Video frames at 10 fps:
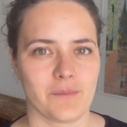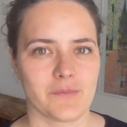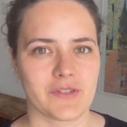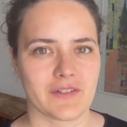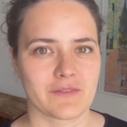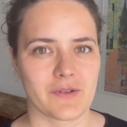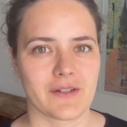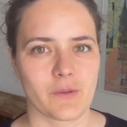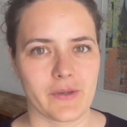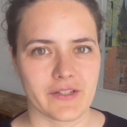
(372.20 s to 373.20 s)
just
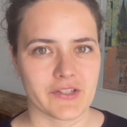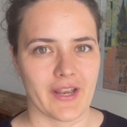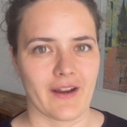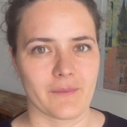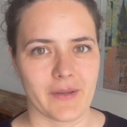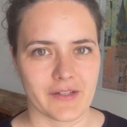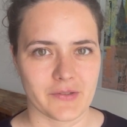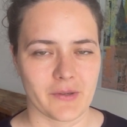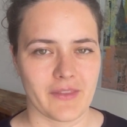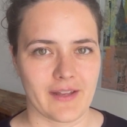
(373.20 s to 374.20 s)
run a quick check and make
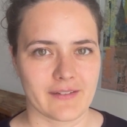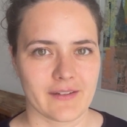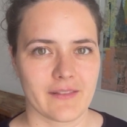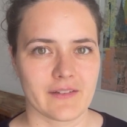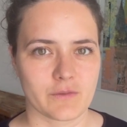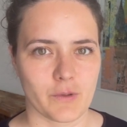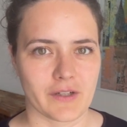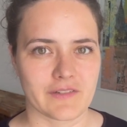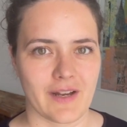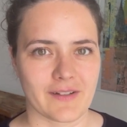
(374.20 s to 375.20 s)
sure that this
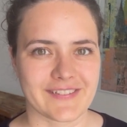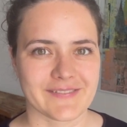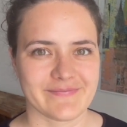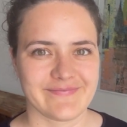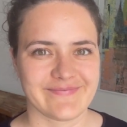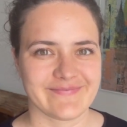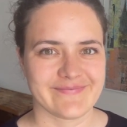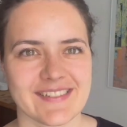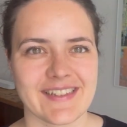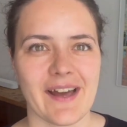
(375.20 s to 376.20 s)
works out.
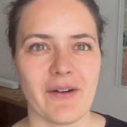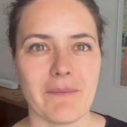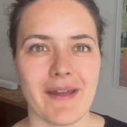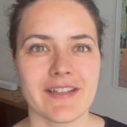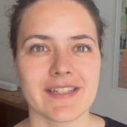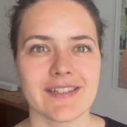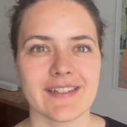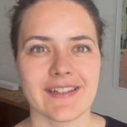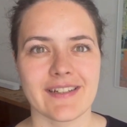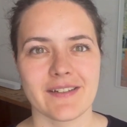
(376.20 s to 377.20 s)
Now, I mentioned
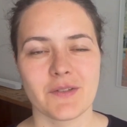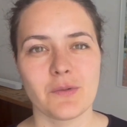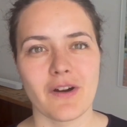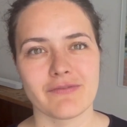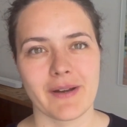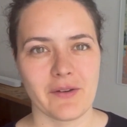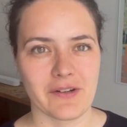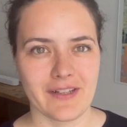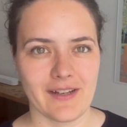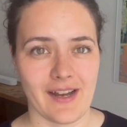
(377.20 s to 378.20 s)
in 2 of my
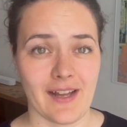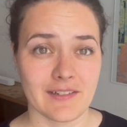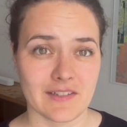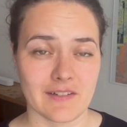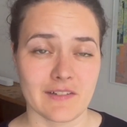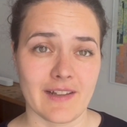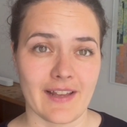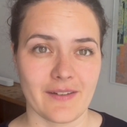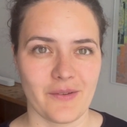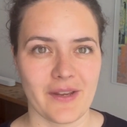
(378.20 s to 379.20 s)
earlier answers
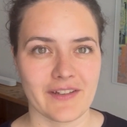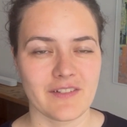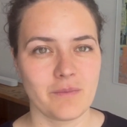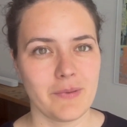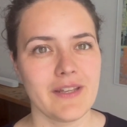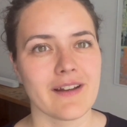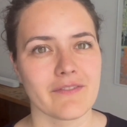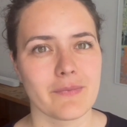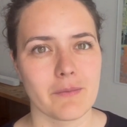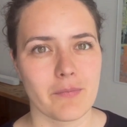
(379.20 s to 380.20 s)
that you can speed
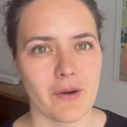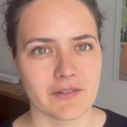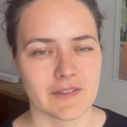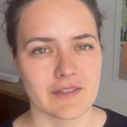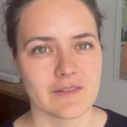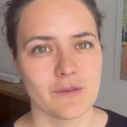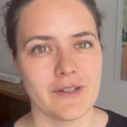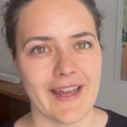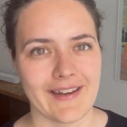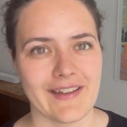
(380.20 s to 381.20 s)
up the process to
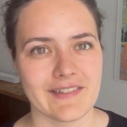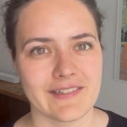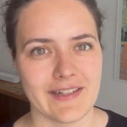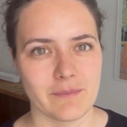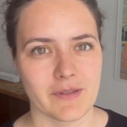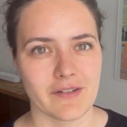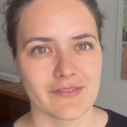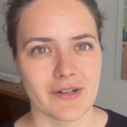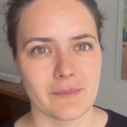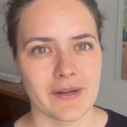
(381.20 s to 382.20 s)
get a statement
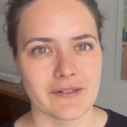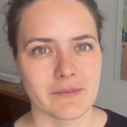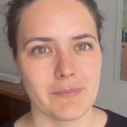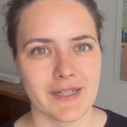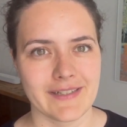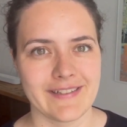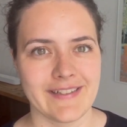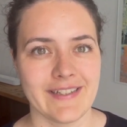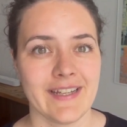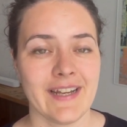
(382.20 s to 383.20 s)
of
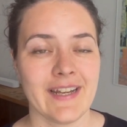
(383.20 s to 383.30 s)
comparability